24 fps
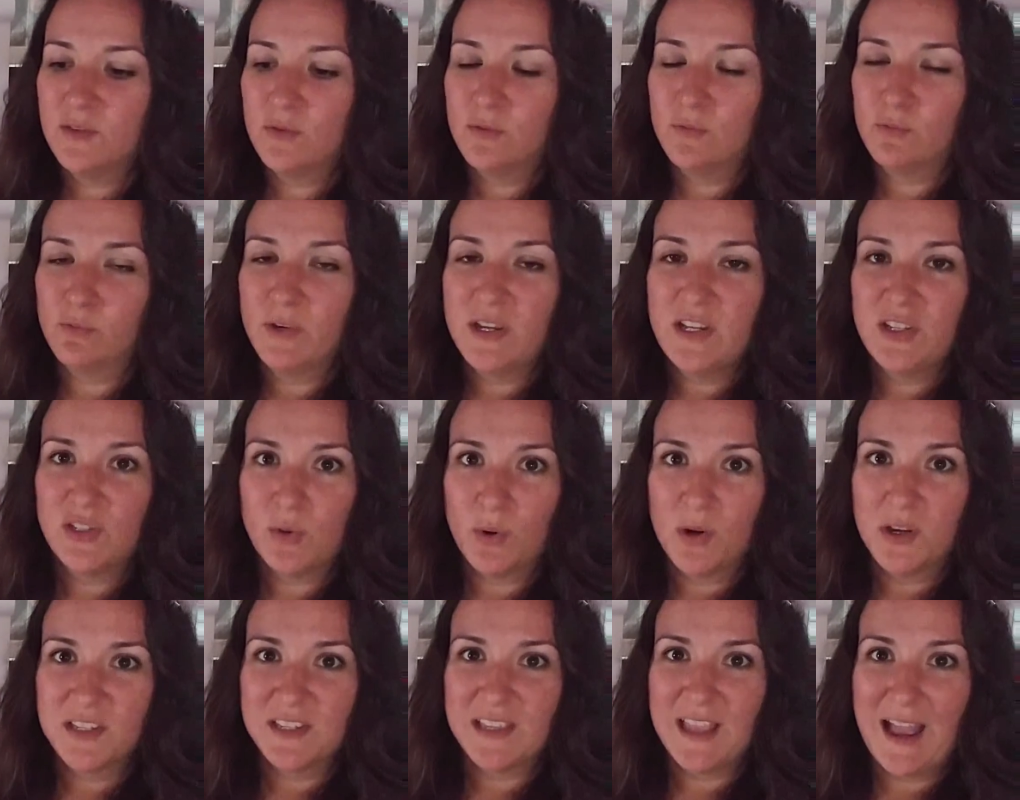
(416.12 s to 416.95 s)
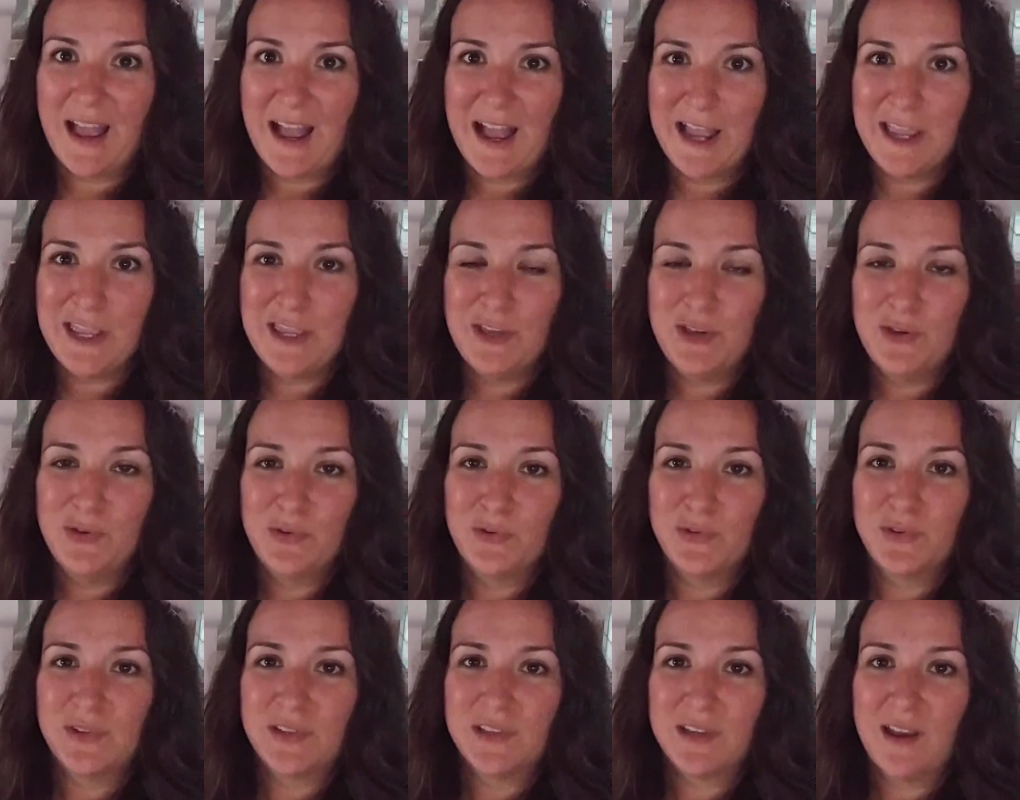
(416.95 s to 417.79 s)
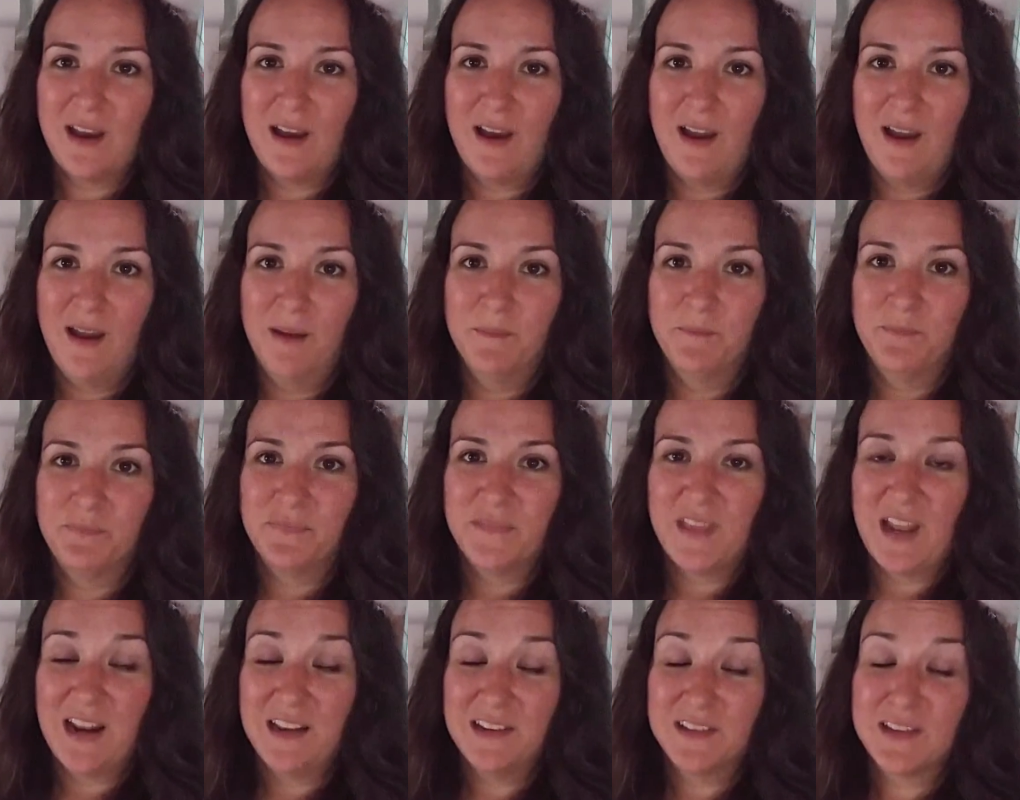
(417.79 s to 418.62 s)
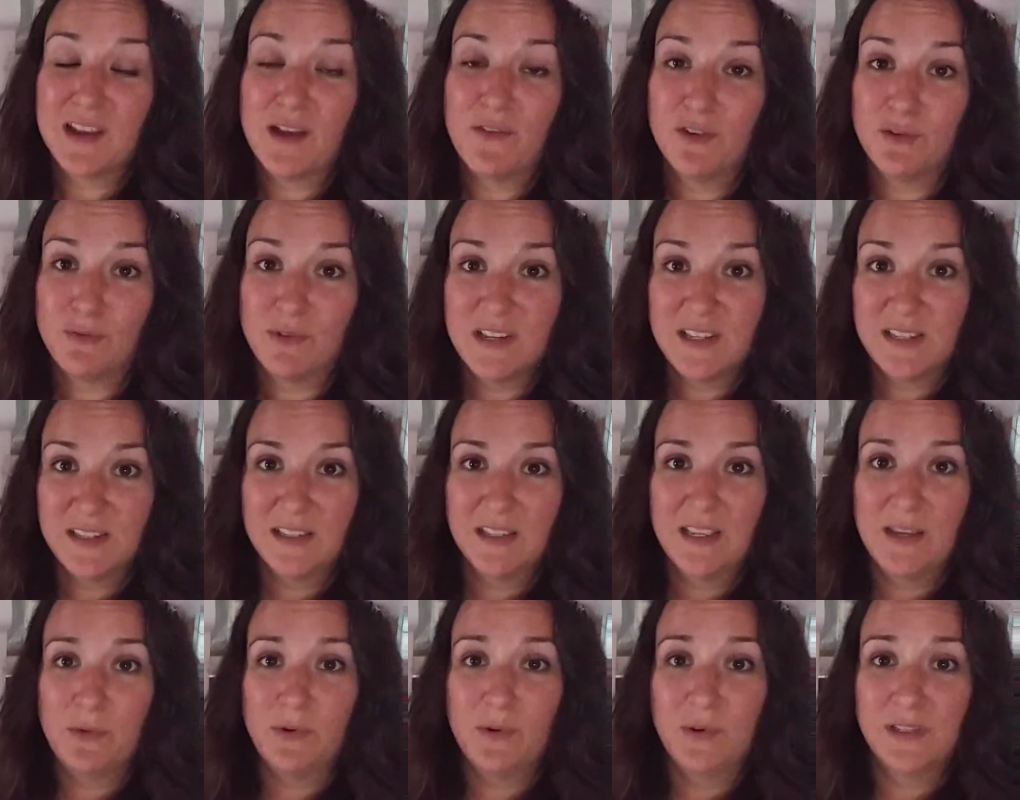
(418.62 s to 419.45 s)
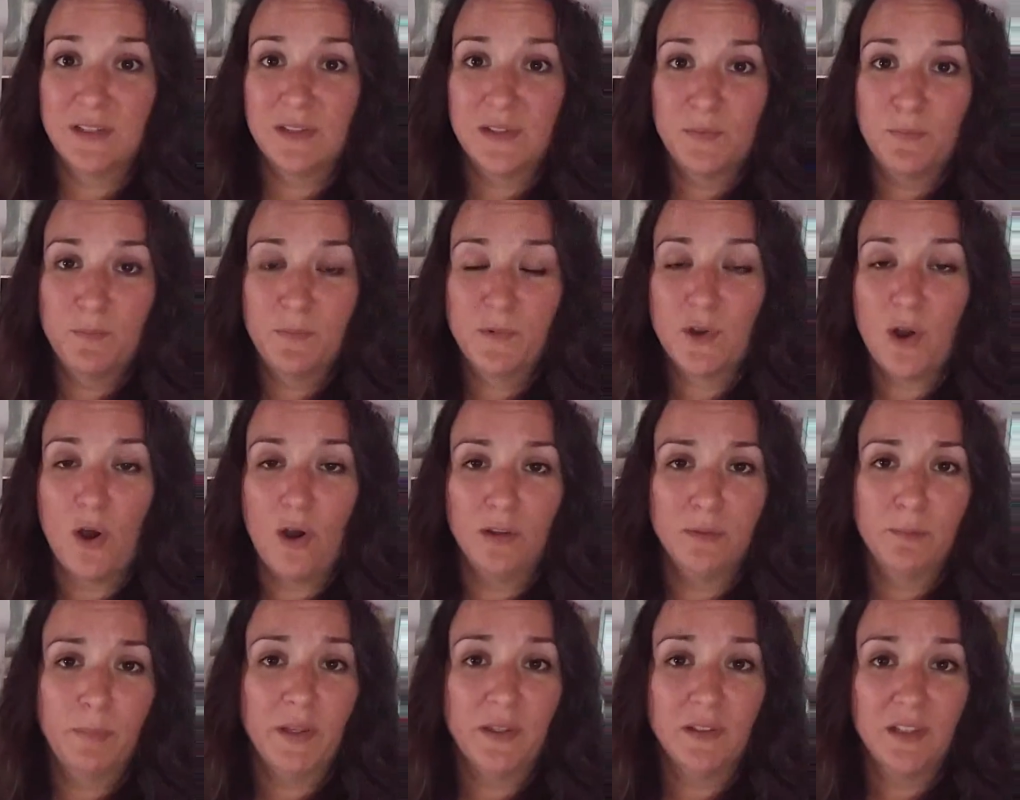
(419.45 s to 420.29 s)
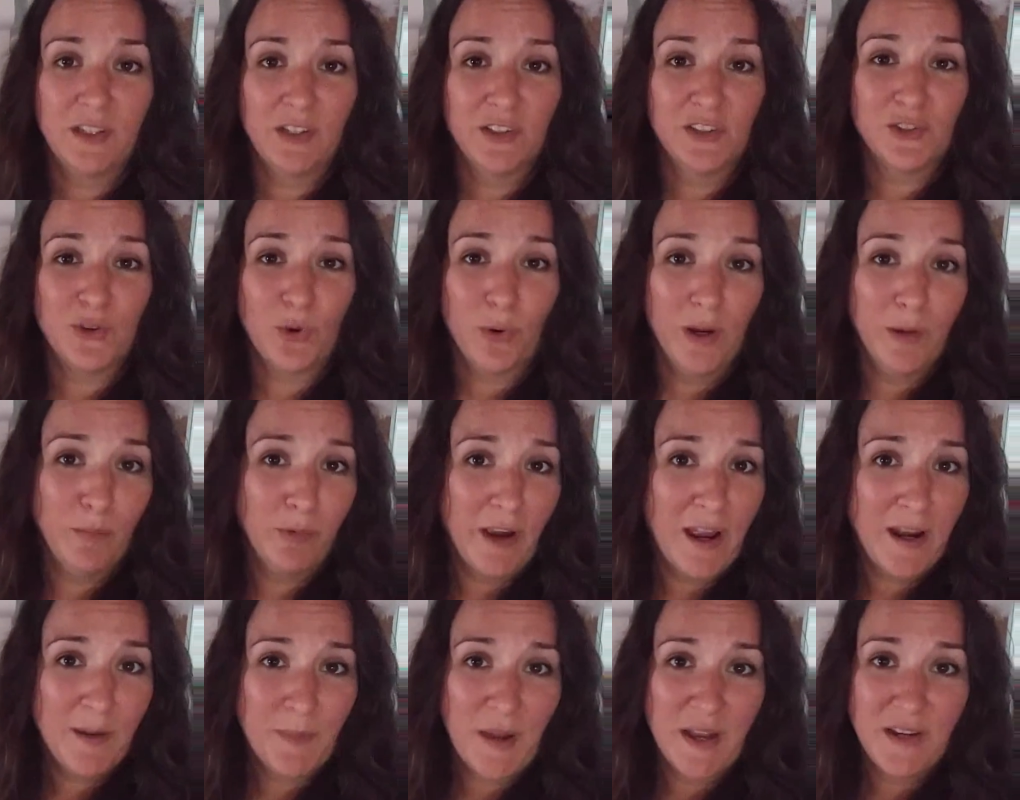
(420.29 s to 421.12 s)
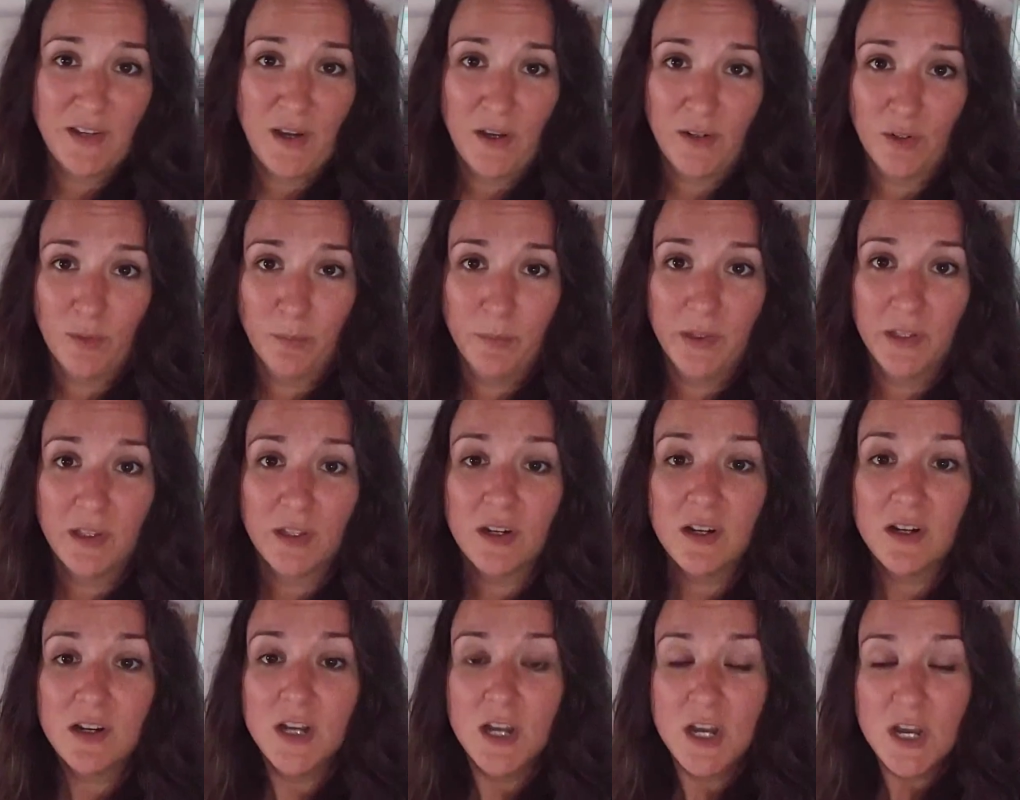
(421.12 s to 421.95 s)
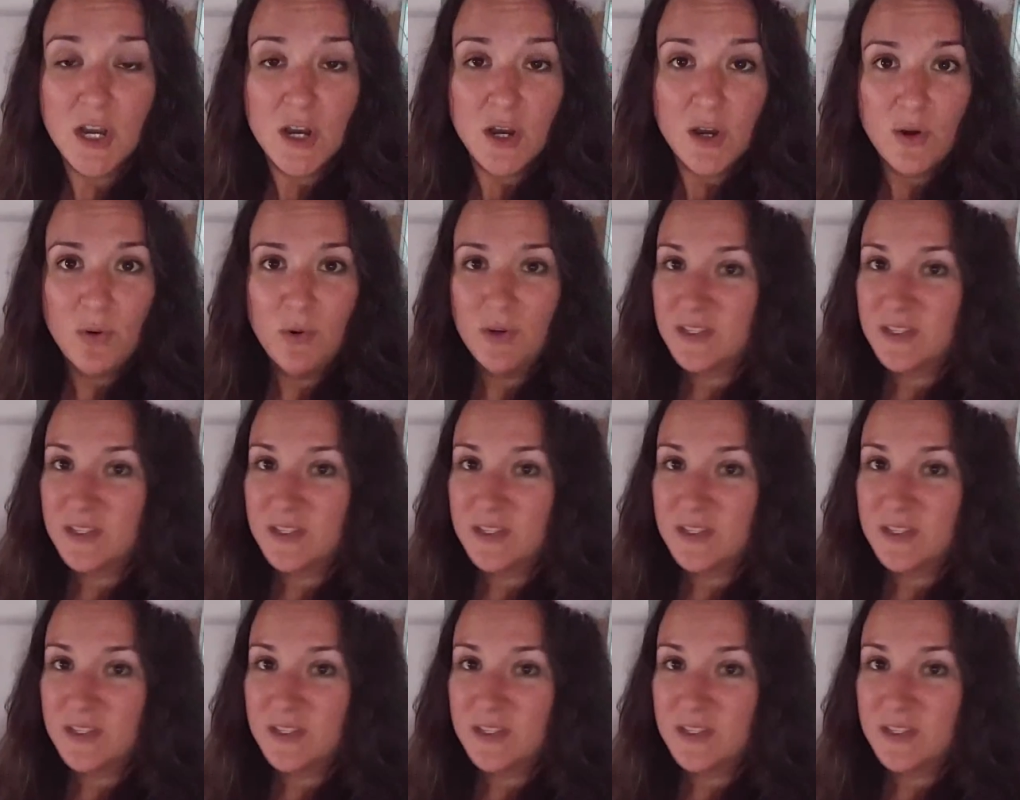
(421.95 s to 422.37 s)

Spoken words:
resource that I used, that I discovered recently, was called Building a Story Brand by Donald Miller, who